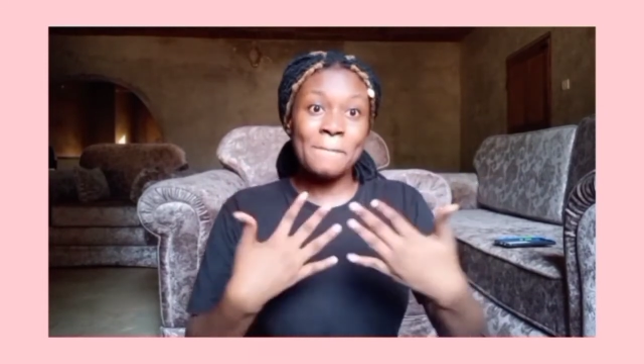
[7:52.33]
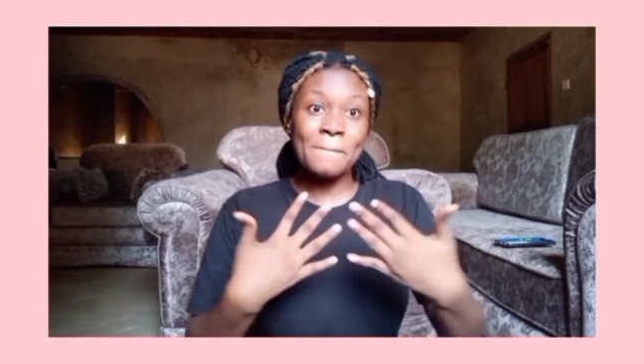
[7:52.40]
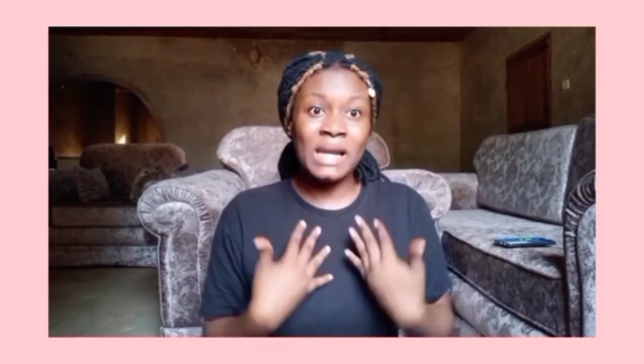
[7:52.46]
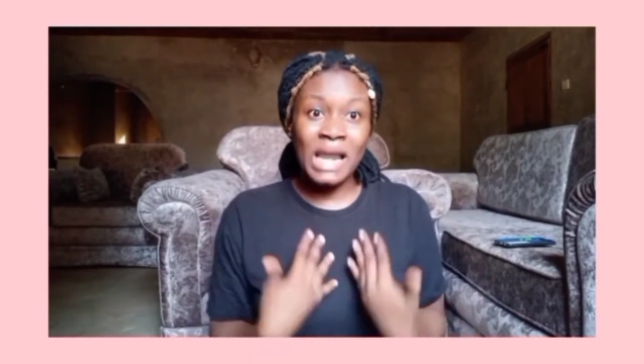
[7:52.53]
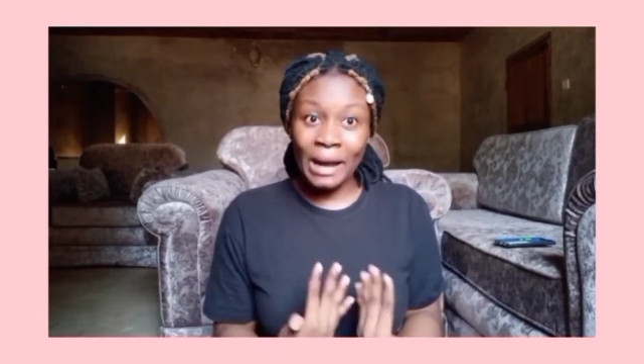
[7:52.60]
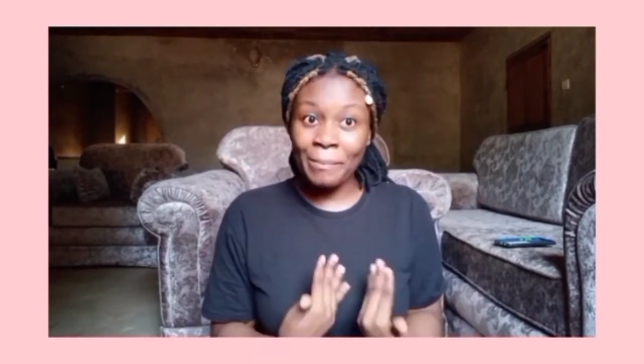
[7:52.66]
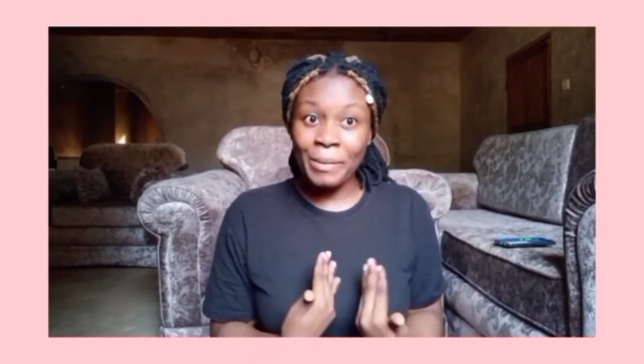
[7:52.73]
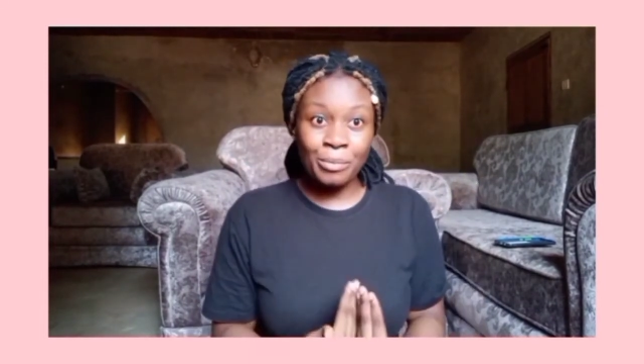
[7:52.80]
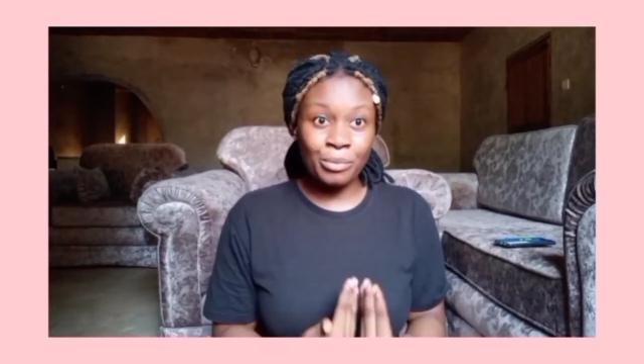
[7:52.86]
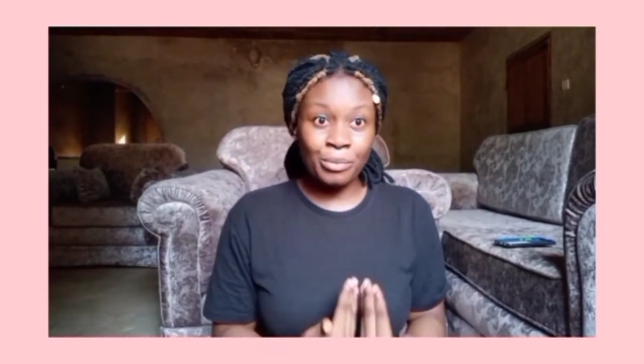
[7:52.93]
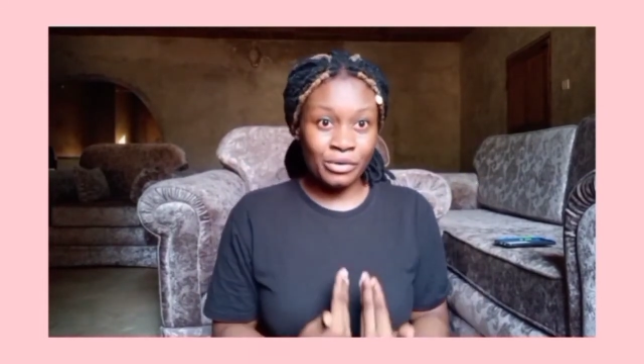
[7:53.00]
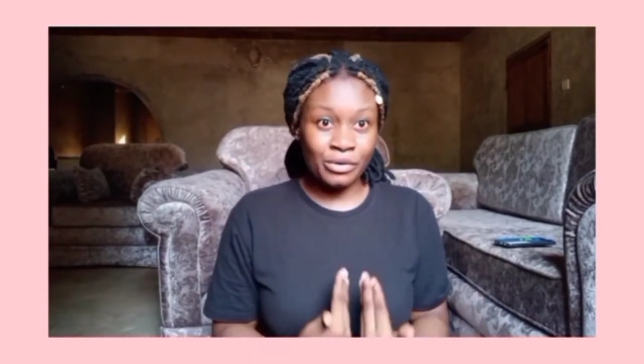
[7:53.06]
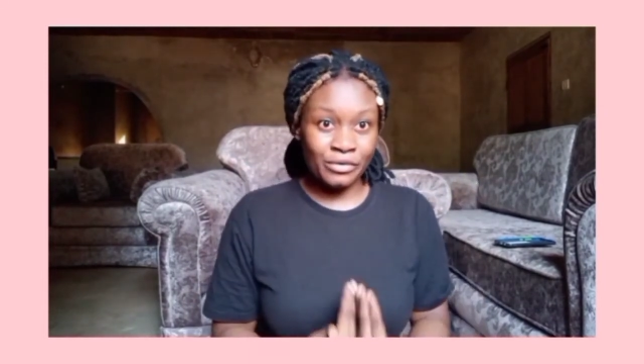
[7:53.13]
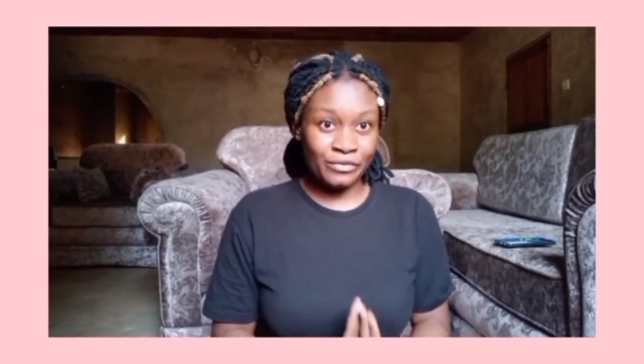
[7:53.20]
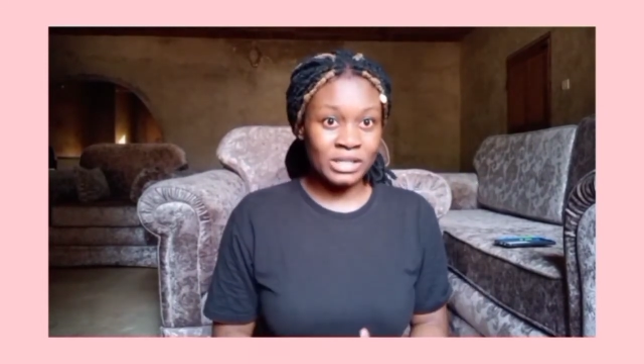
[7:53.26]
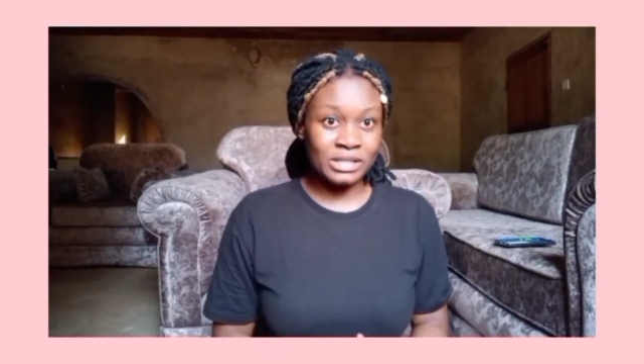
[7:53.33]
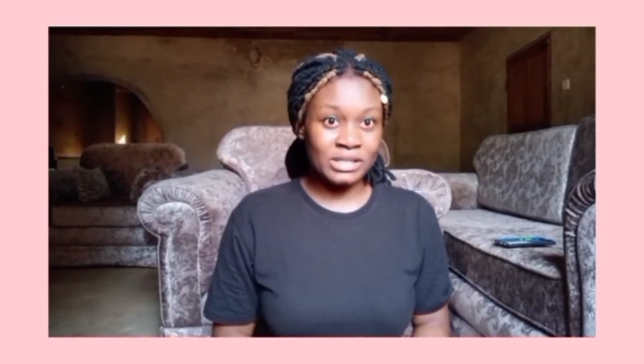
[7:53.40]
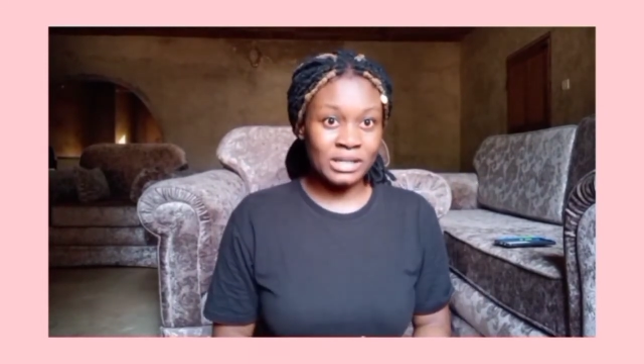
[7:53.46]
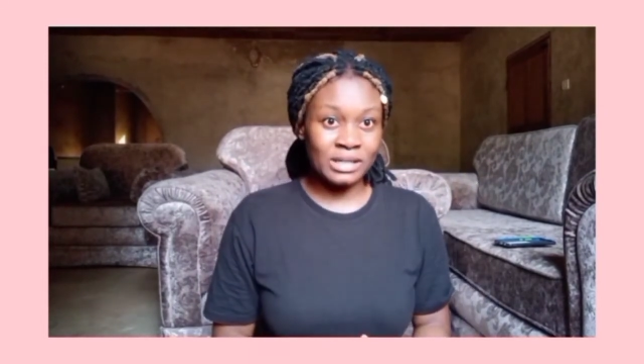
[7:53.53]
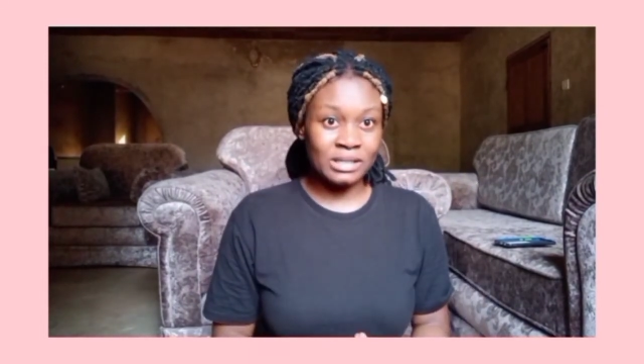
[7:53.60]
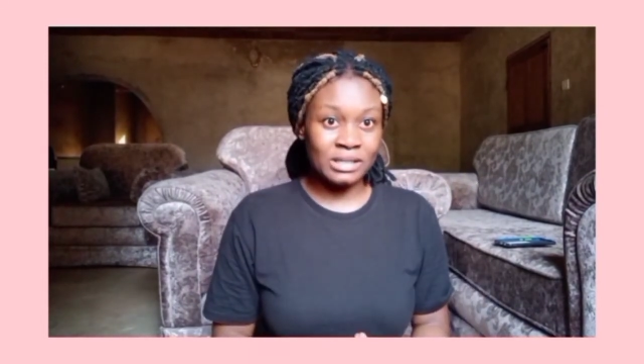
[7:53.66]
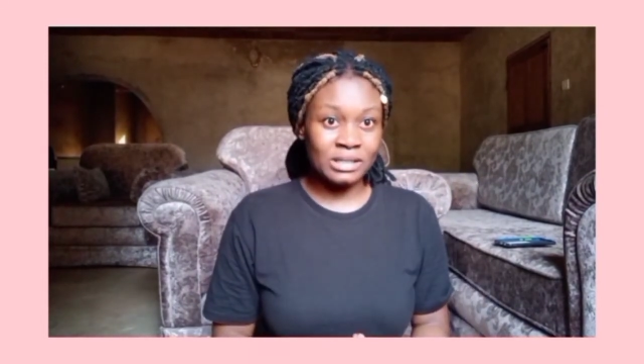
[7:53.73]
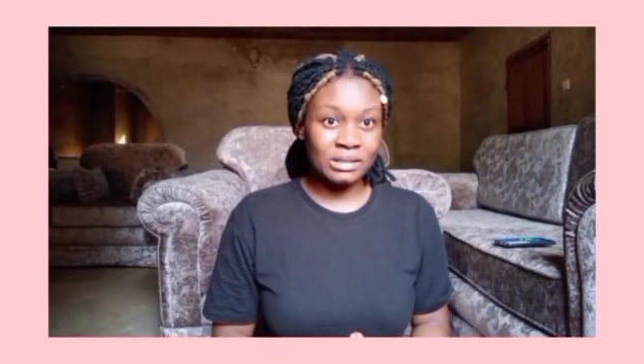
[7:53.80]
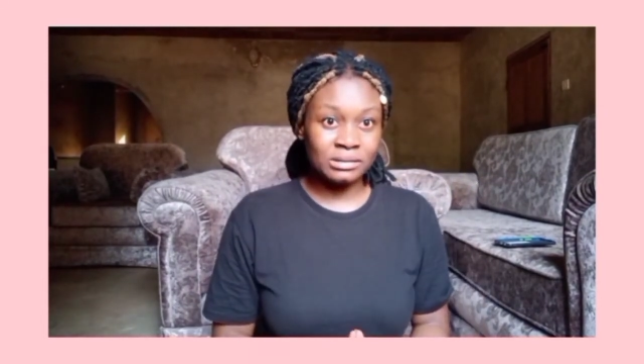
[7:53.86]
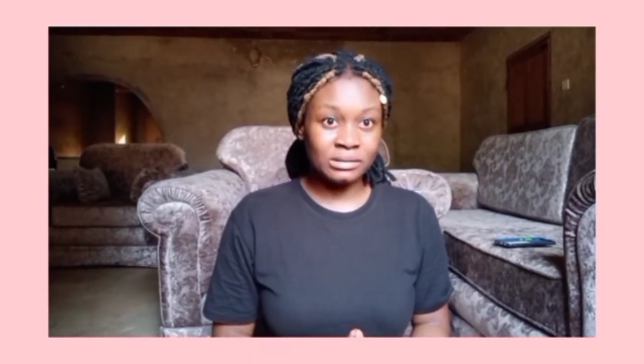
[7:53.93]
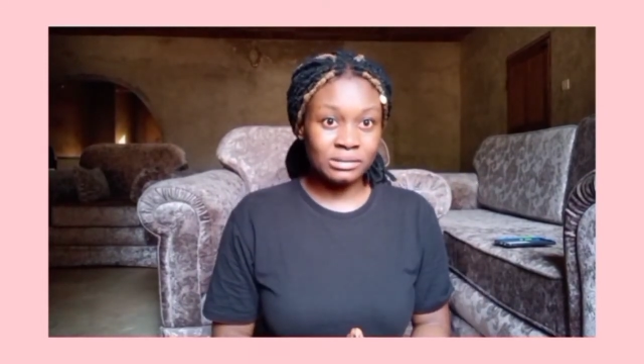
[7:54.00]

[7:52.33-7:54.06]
black people invented.